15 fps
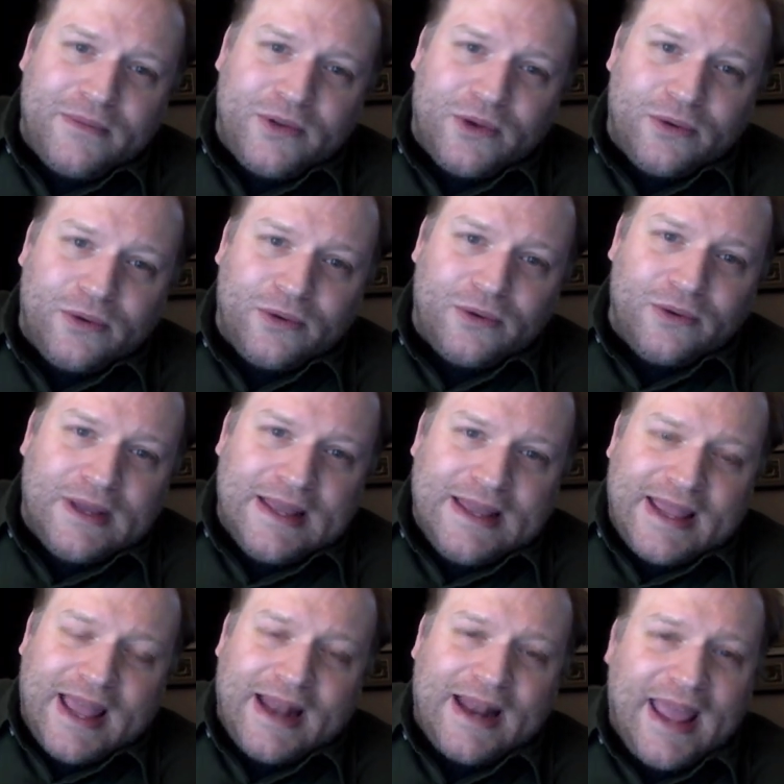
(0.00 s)
who
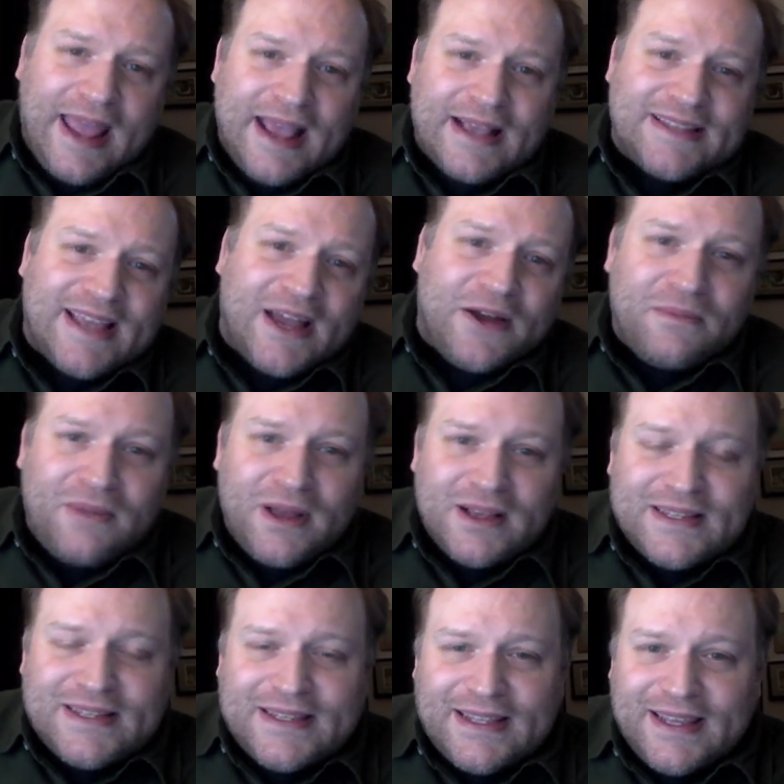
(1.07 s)
kind of hangs out
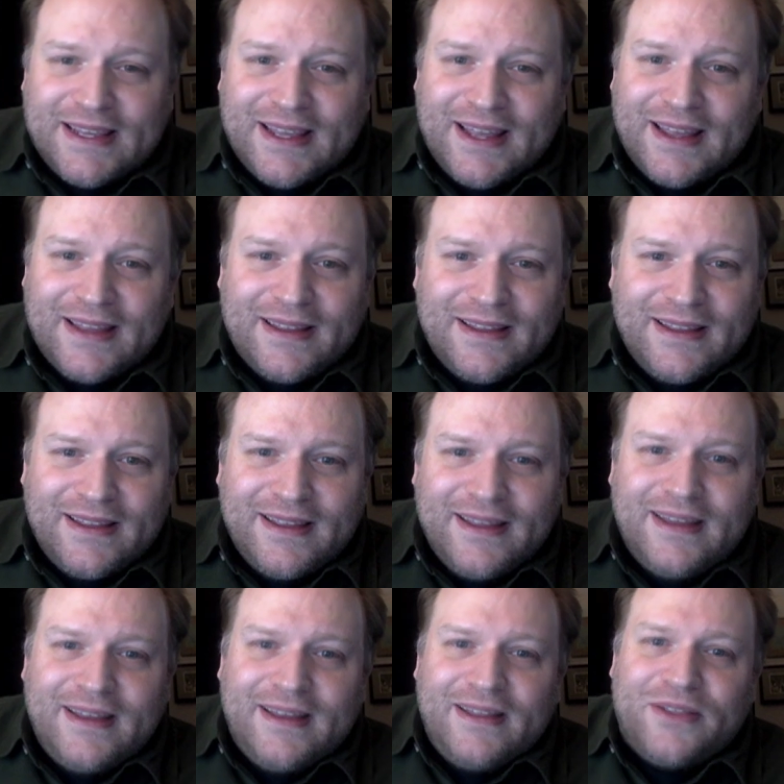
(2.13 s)
amongst the
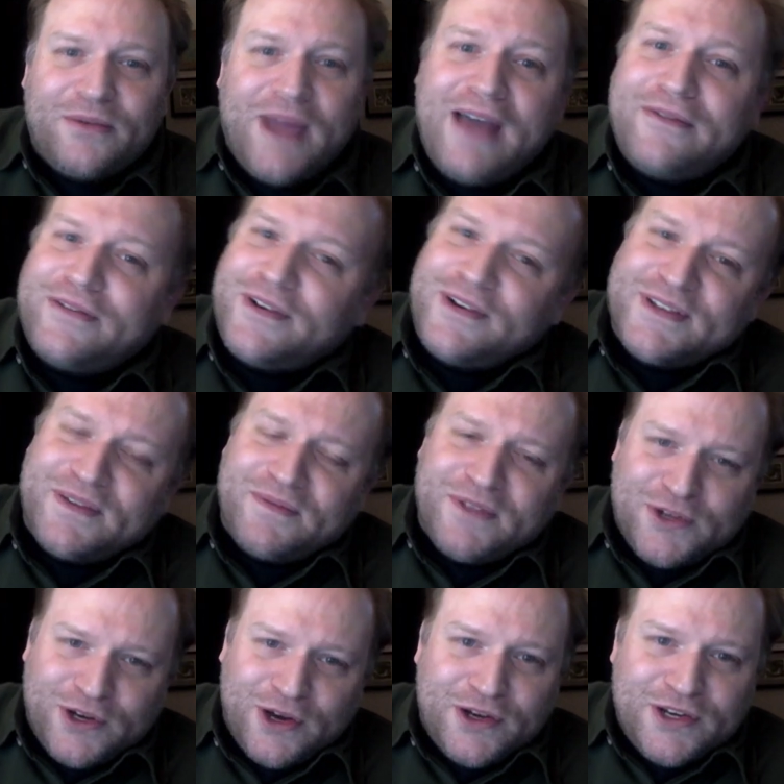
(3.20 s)
rafters of the
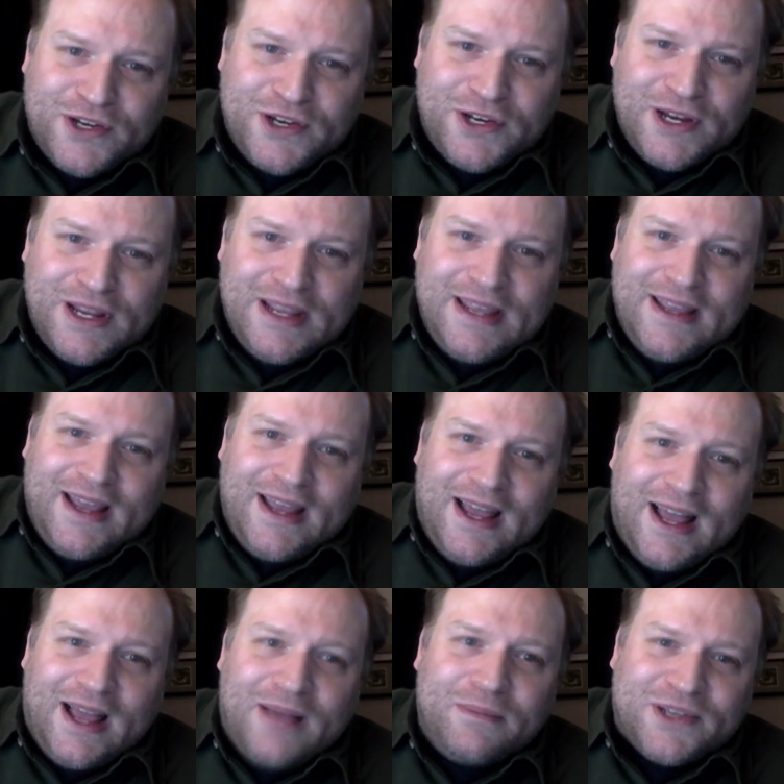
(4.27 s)
church.
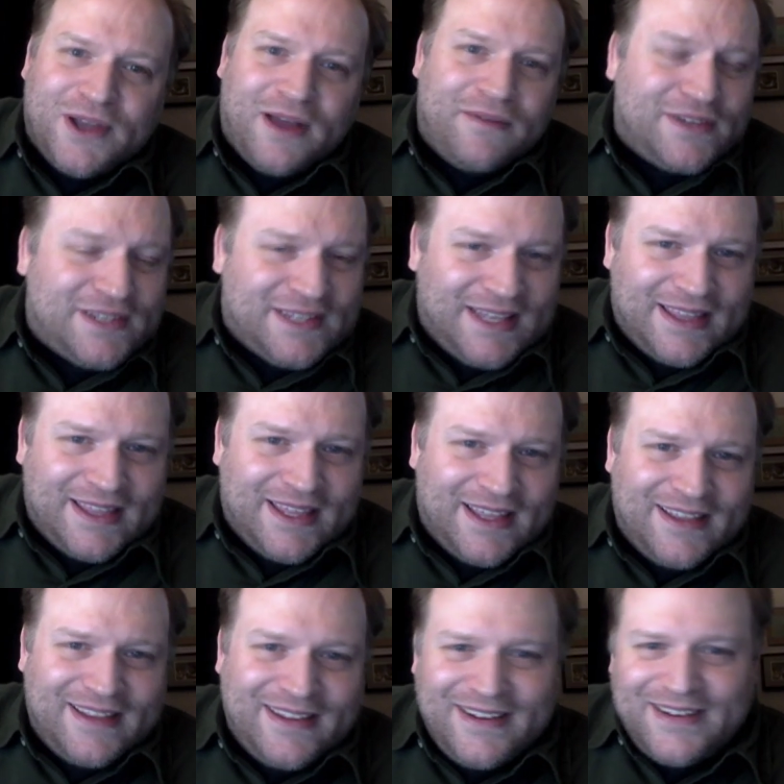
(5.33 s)
So obviously
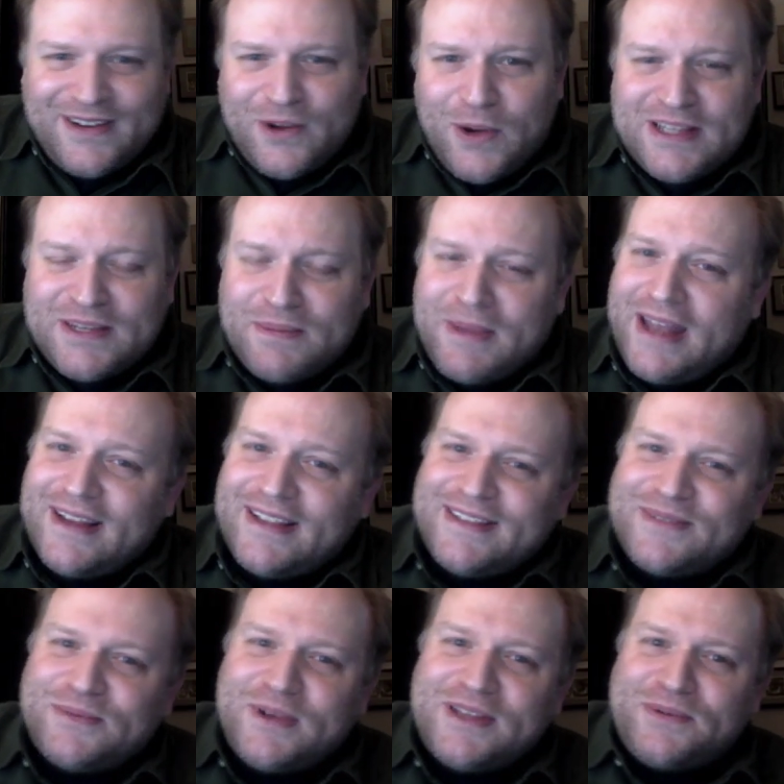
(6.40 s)
the Quasi-Man
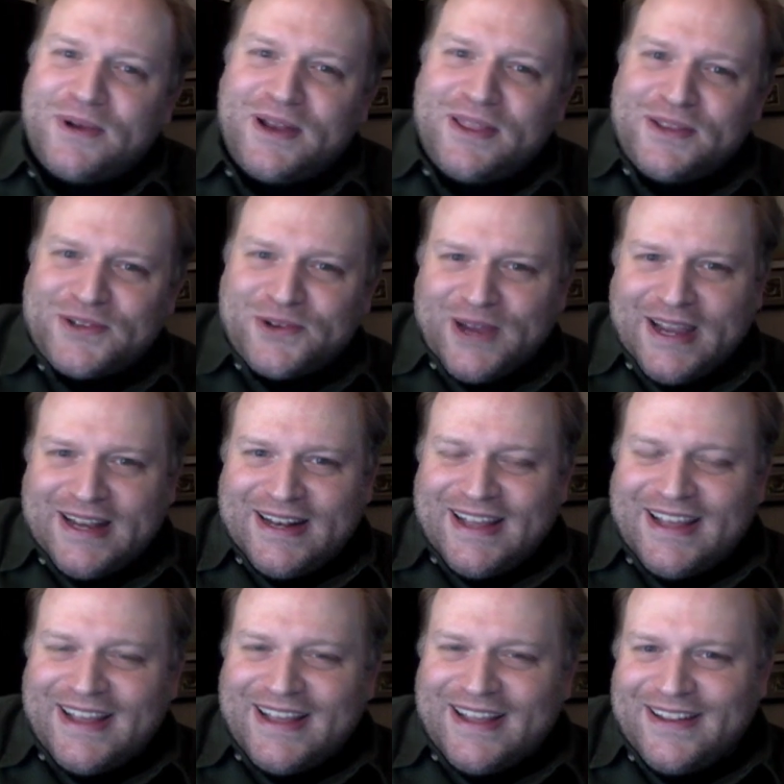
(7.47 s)
is one of those great
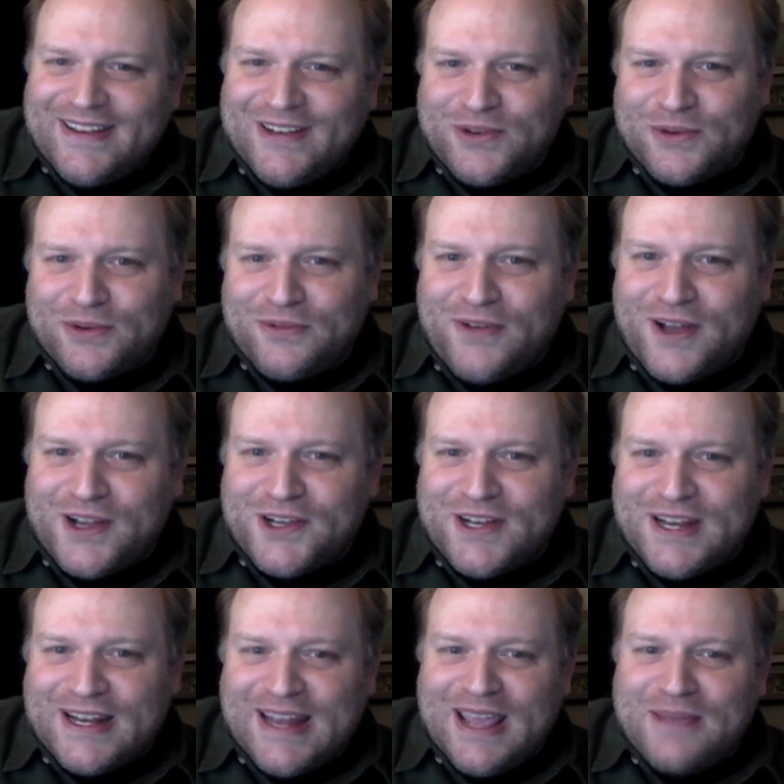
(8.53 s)
dual
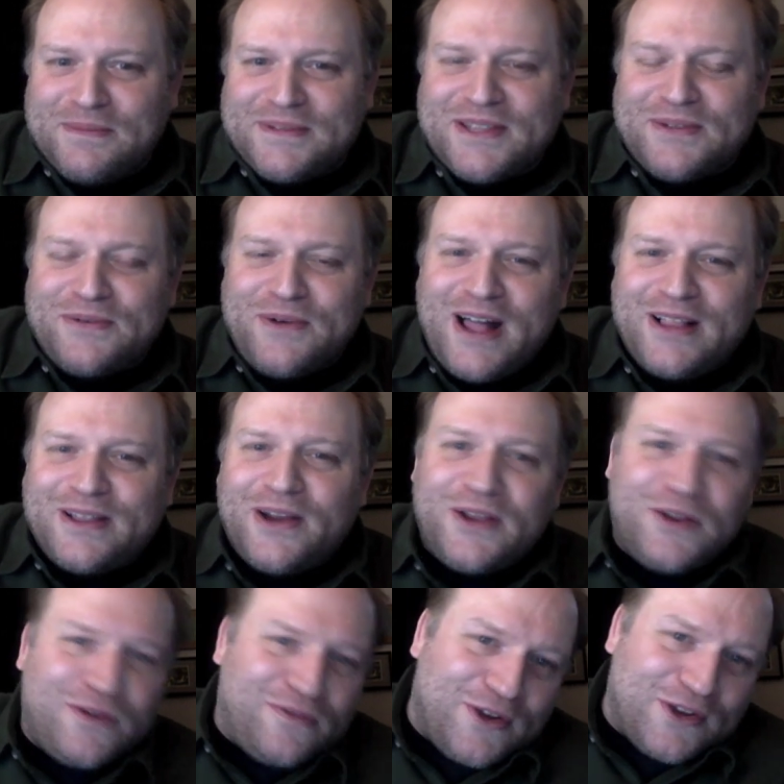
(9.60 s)
functioning names in the wildcard
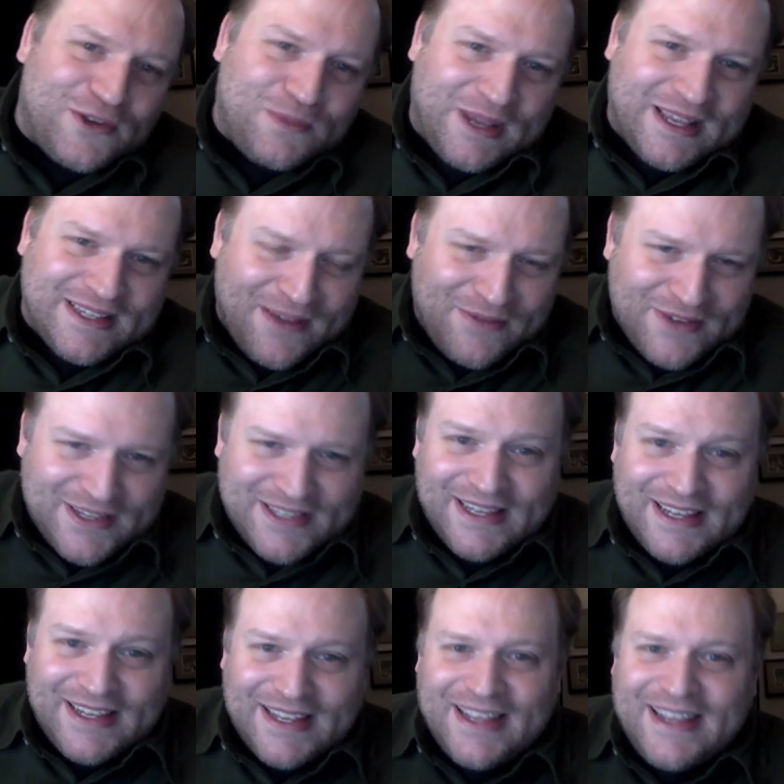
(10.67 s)
universe, because obviously